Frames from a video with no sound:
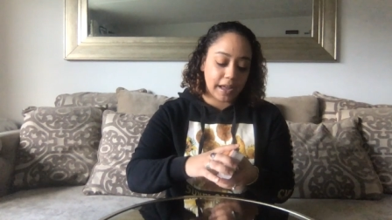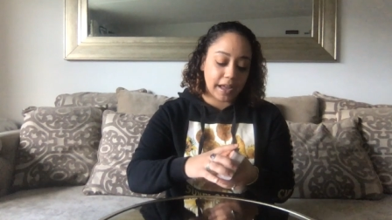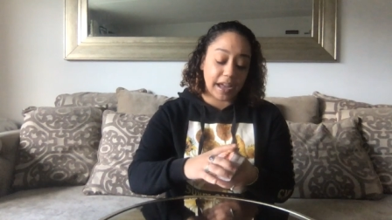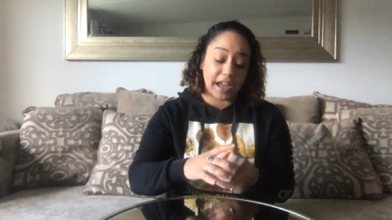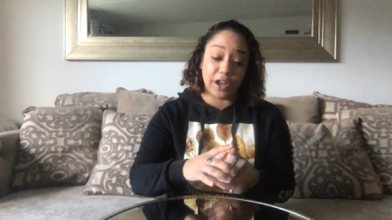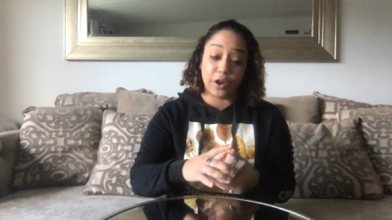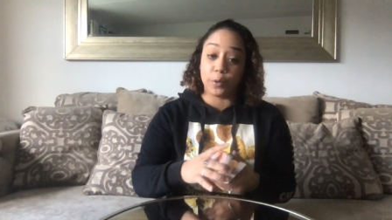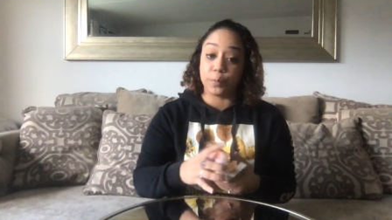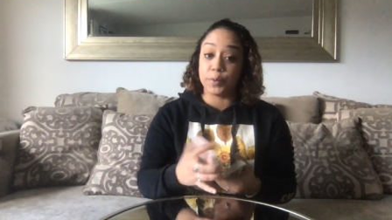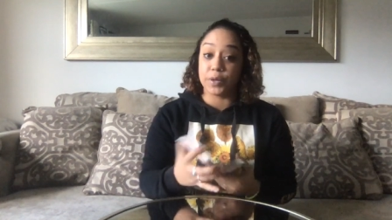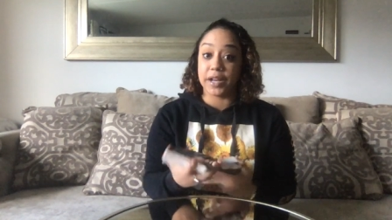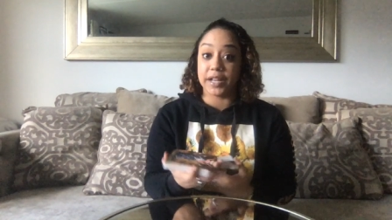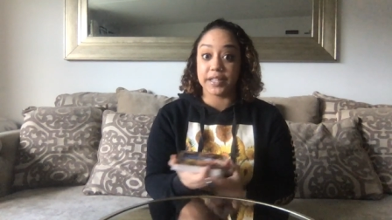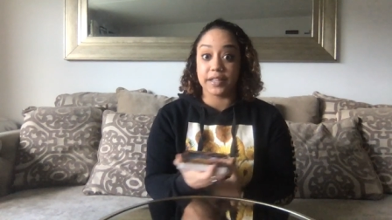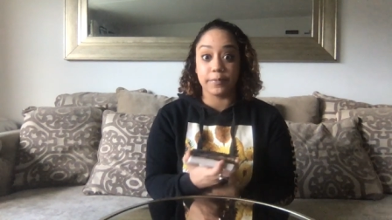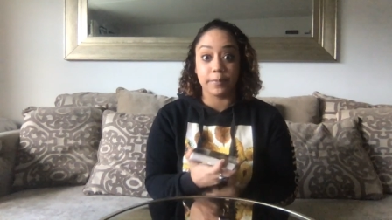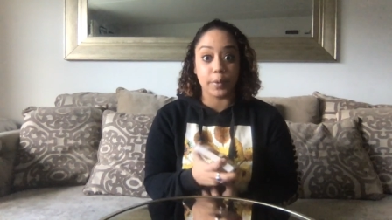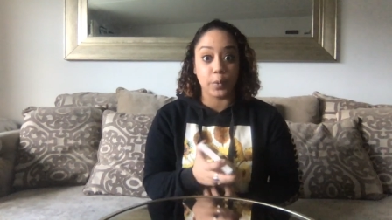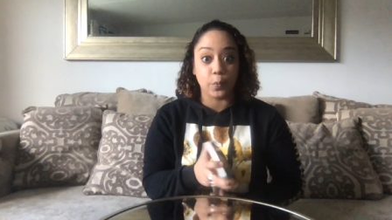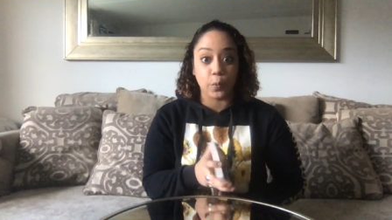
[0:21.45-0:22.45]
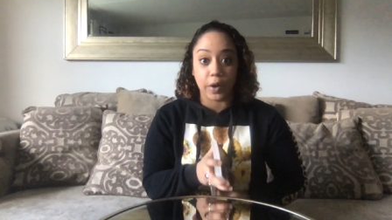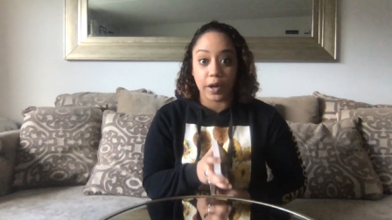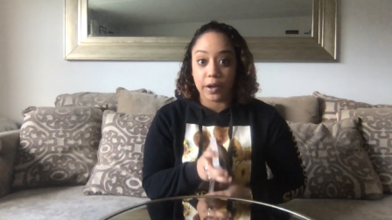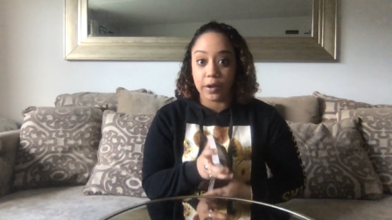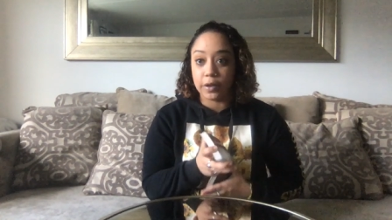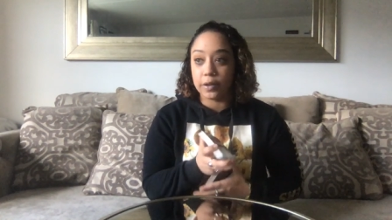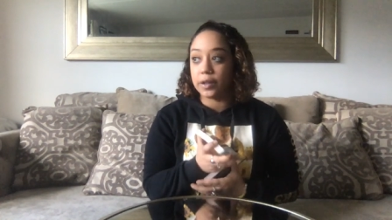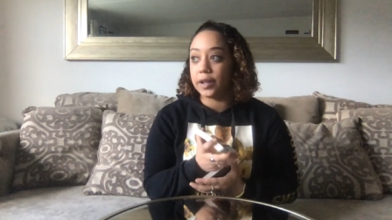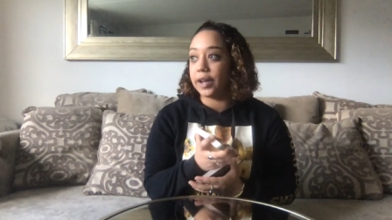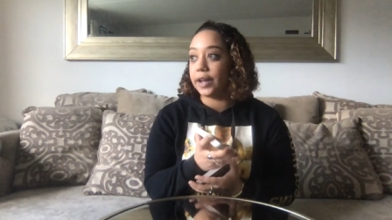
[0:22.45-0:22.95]
I hope you guys have been
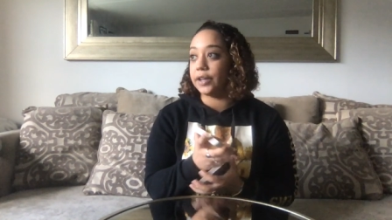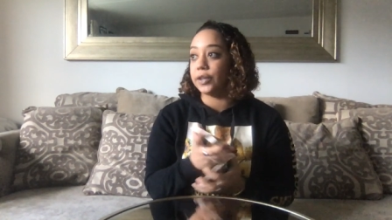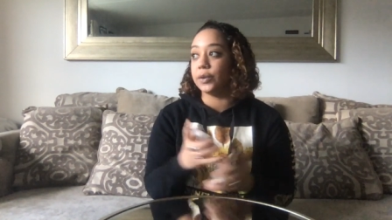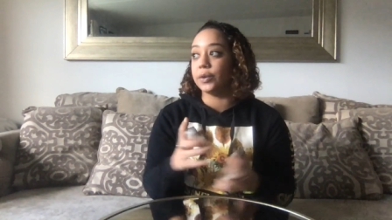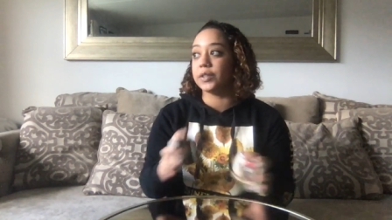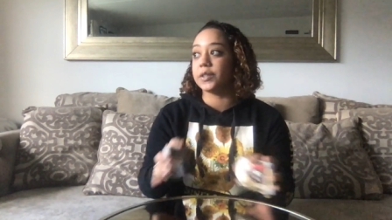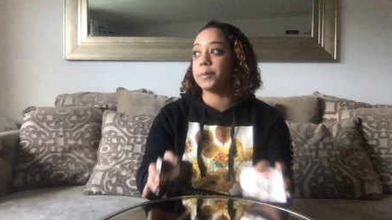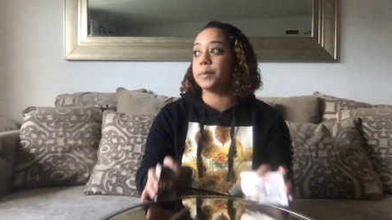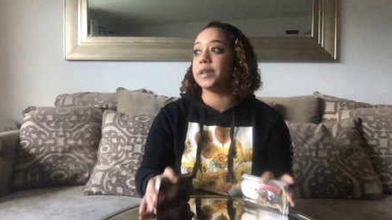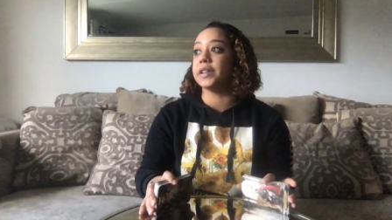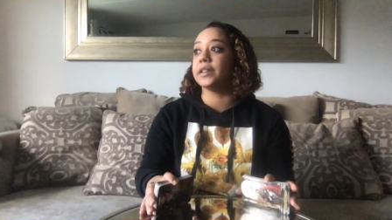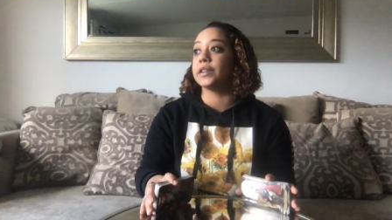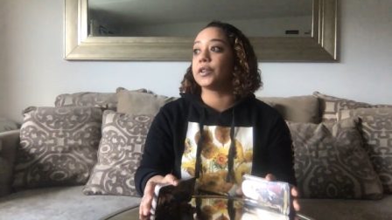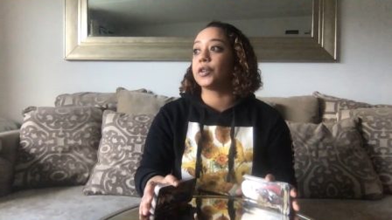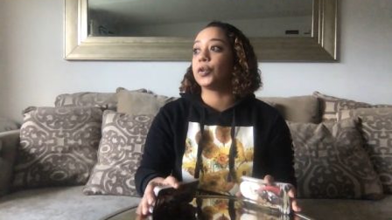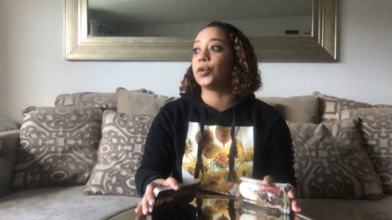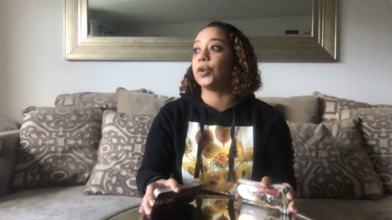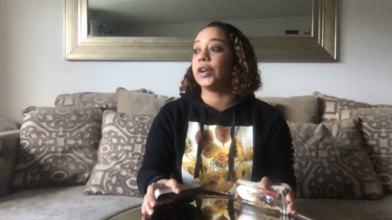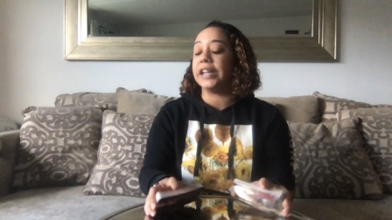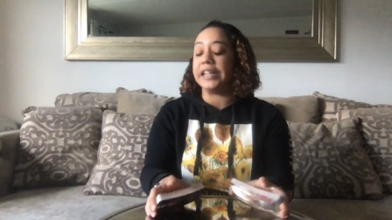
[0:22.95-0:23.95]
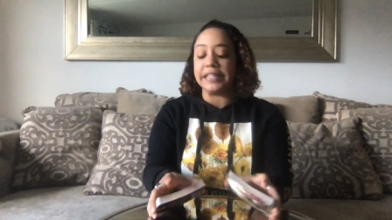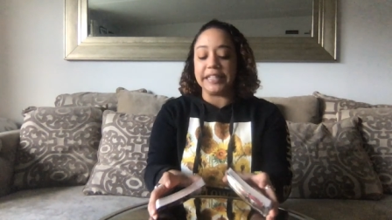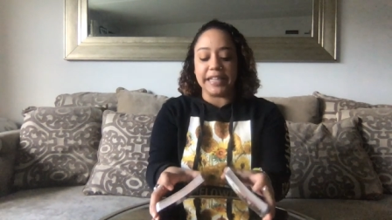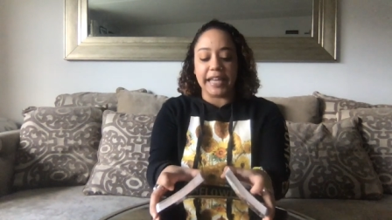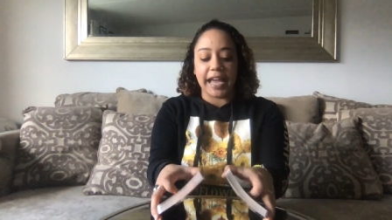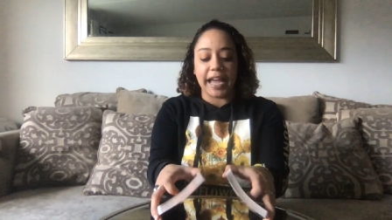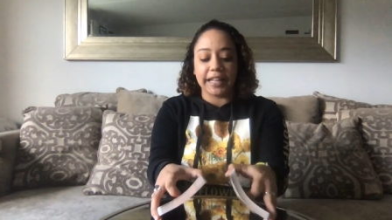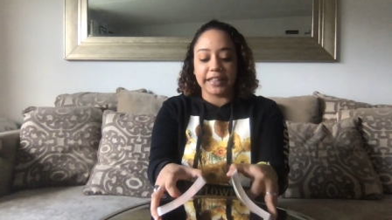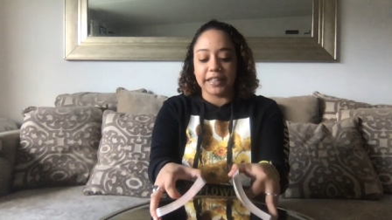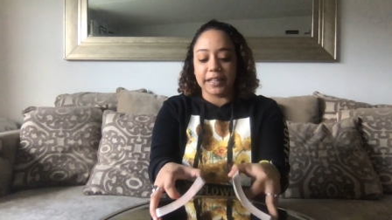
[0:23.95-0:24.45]
well. I know it's been a crazy,
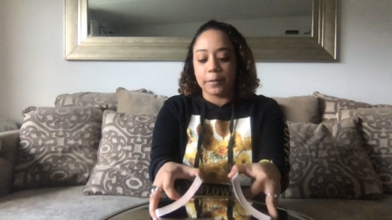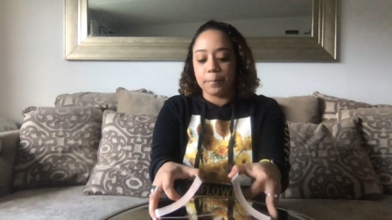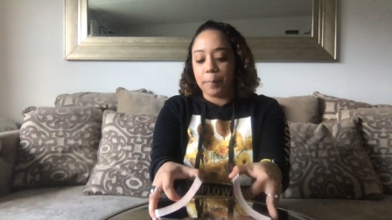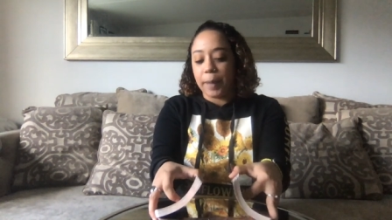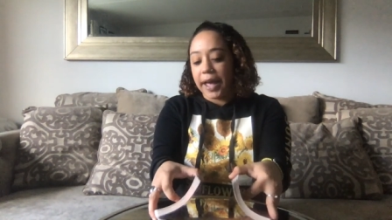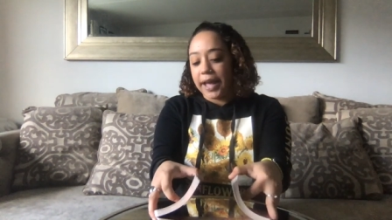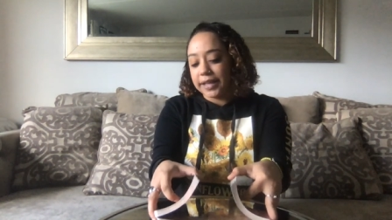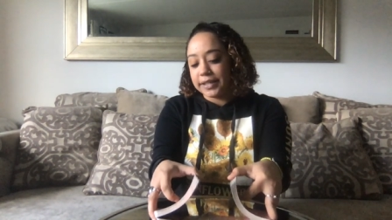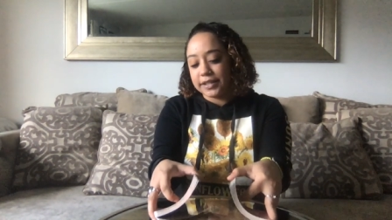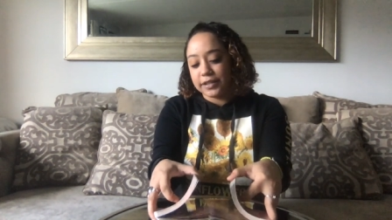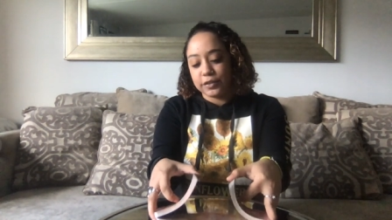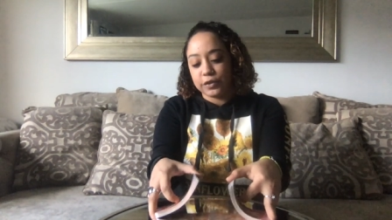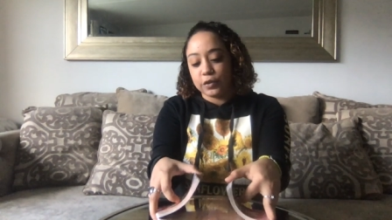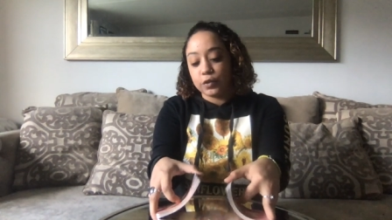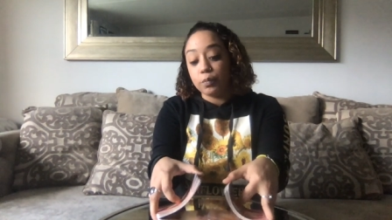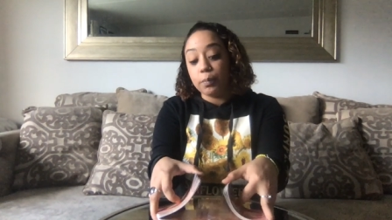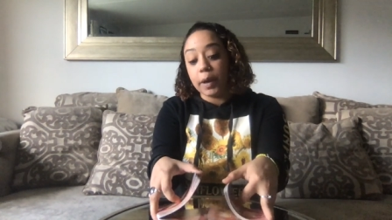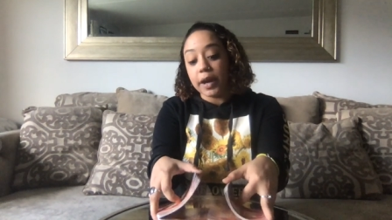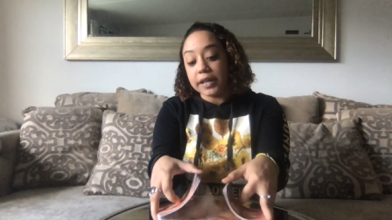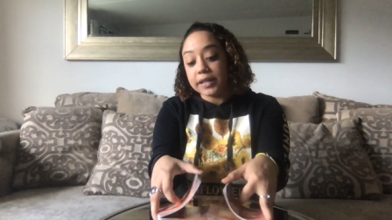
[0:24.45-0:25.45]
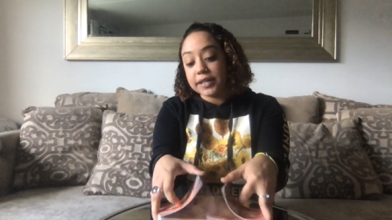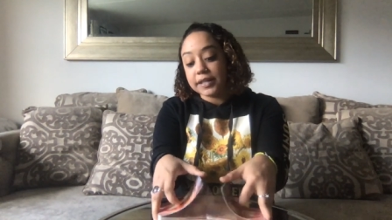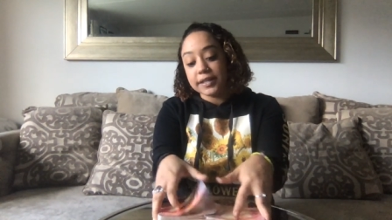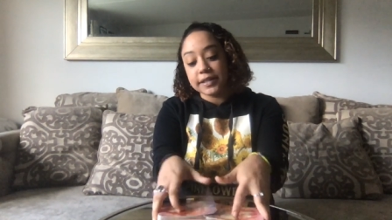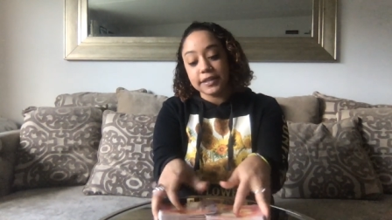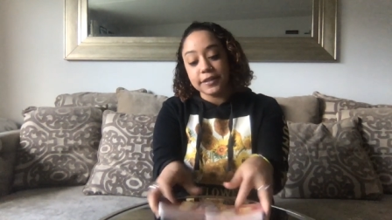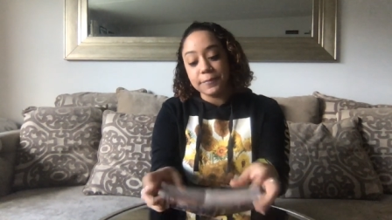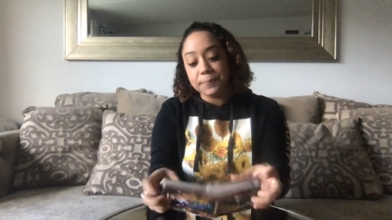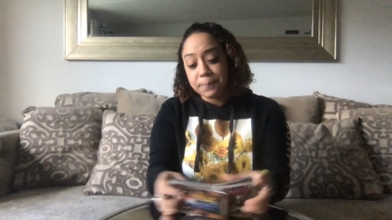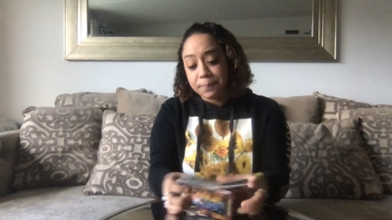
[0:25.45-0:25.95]
hectic past two months,